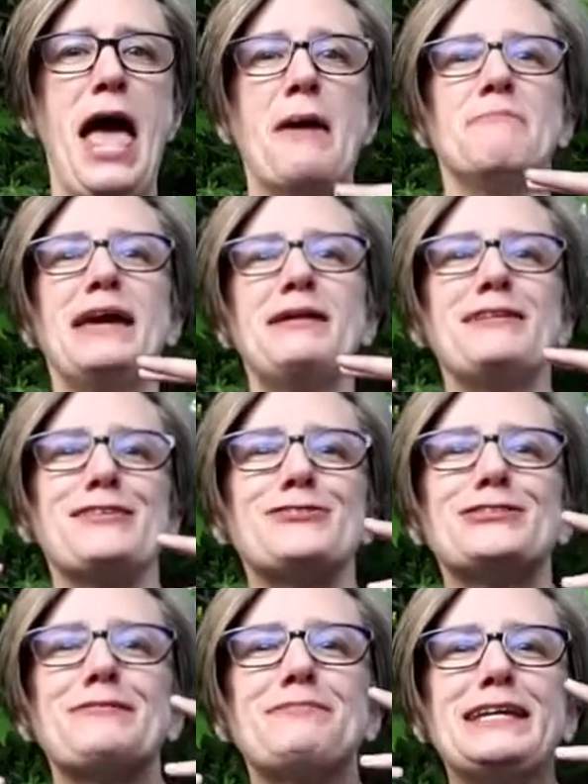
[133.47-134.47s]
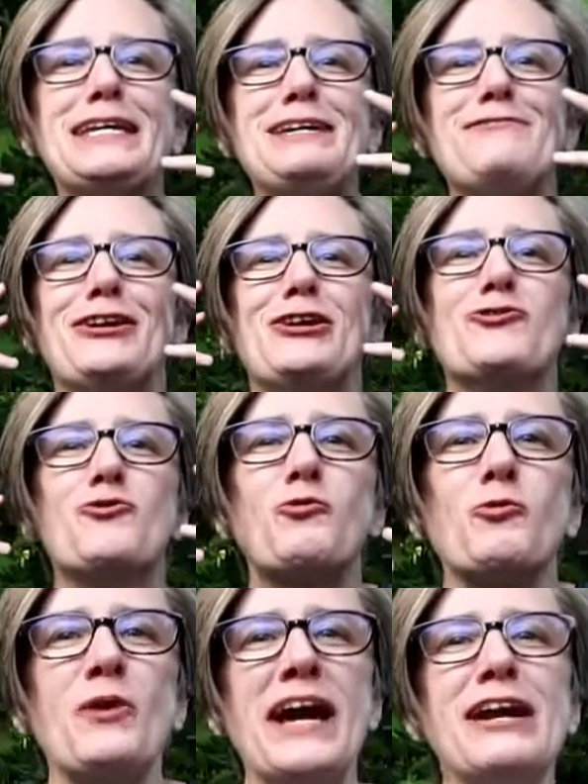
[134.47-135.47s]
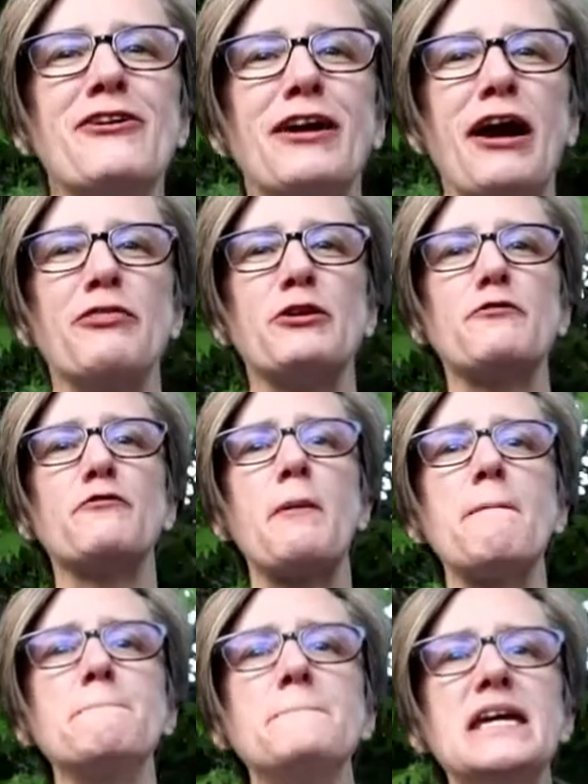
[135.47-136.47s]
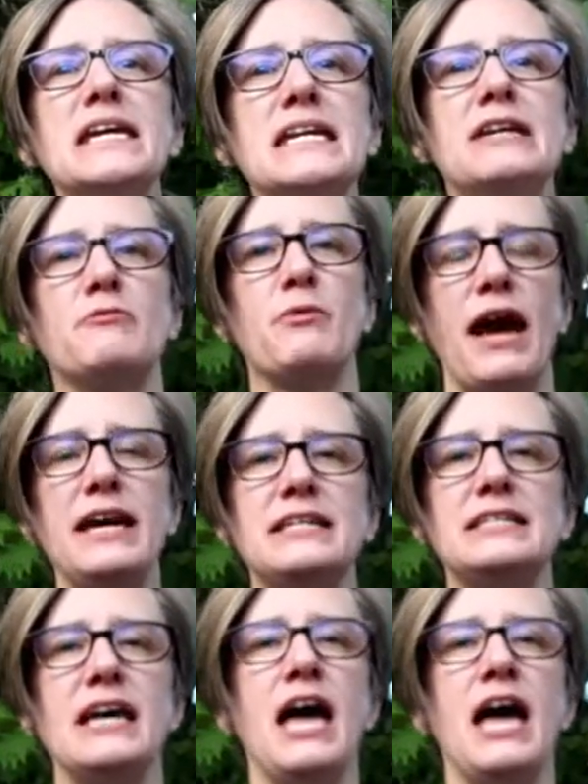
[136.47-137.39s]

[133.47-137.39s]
Maybe there's something even greater out there for me, right?